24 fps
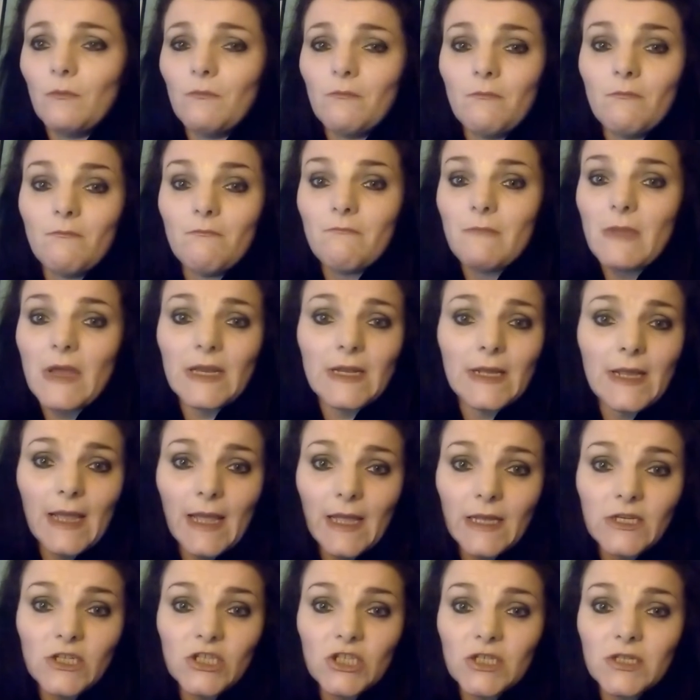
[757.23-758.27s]

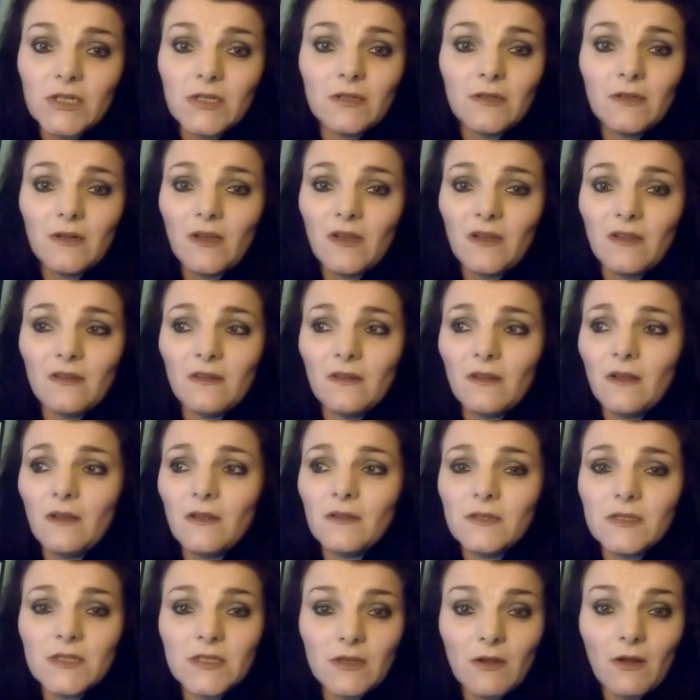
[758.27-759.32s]
medication
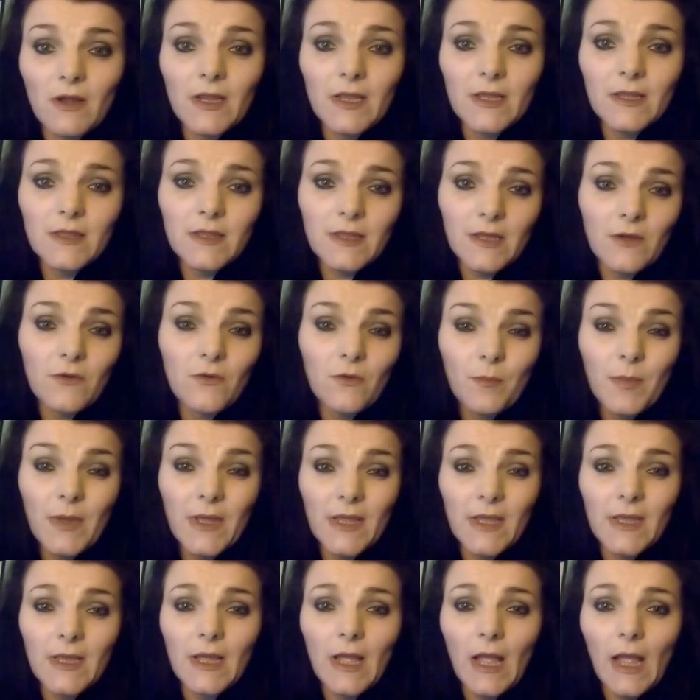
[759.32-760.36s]
and
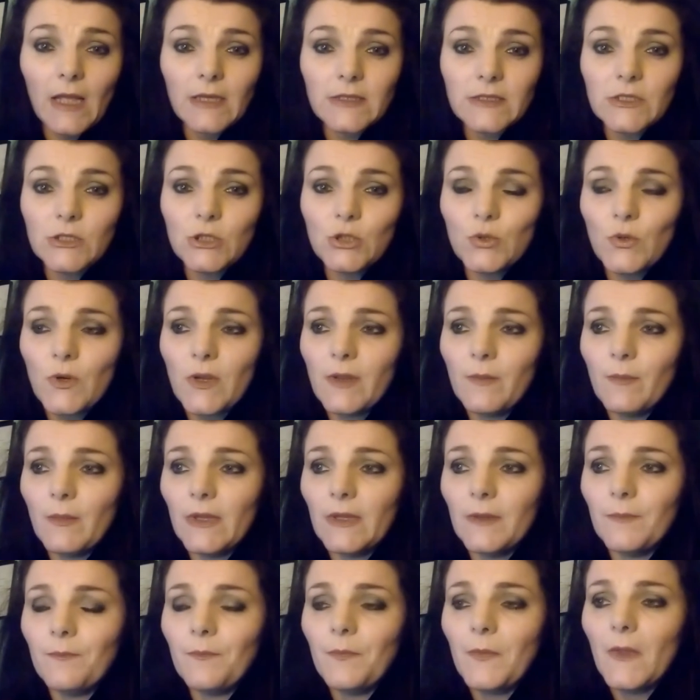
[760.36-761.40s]
psychotherapy as a
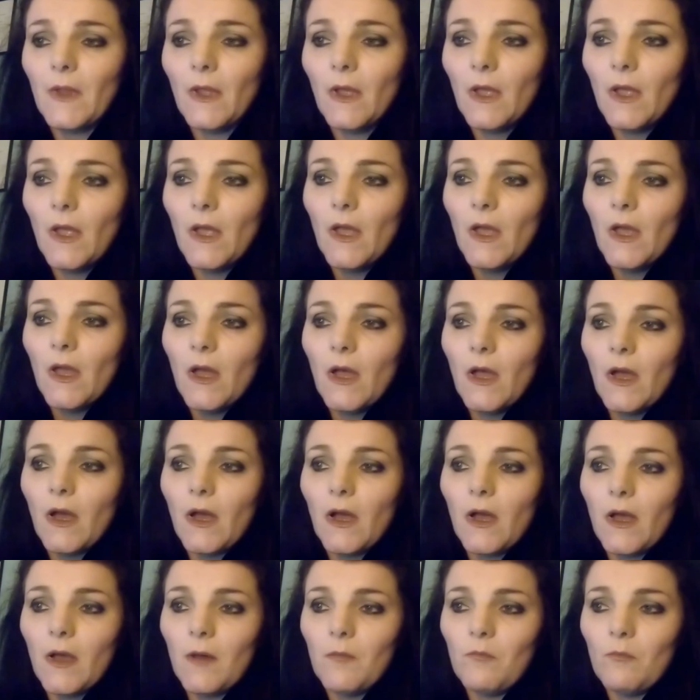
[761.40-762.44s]
treatment.
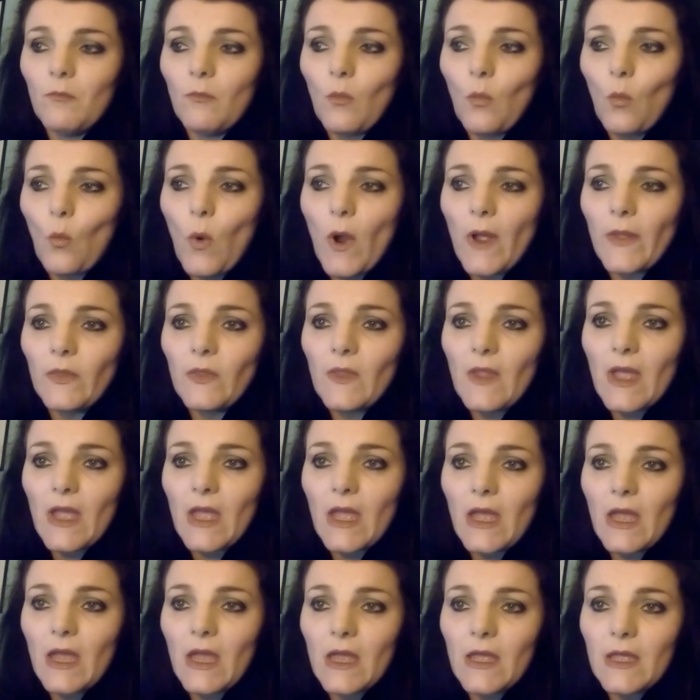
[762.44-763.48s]
When
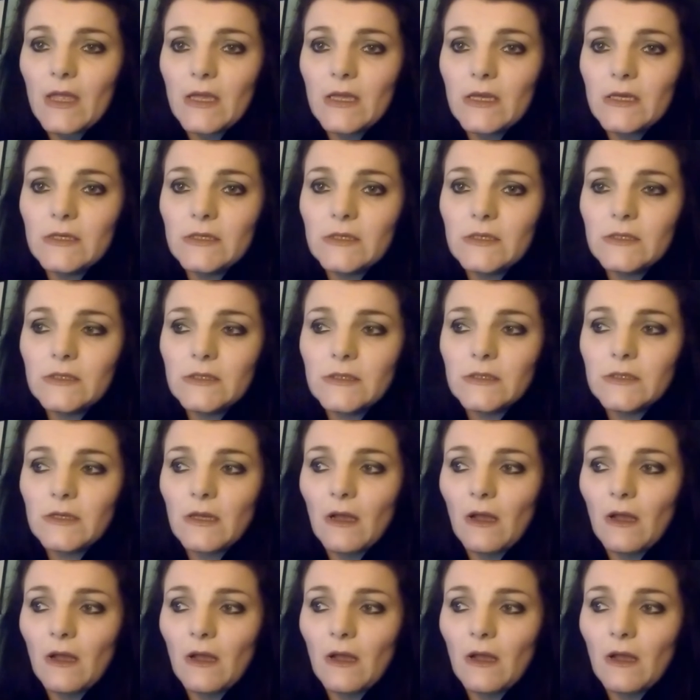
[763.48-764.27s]
there is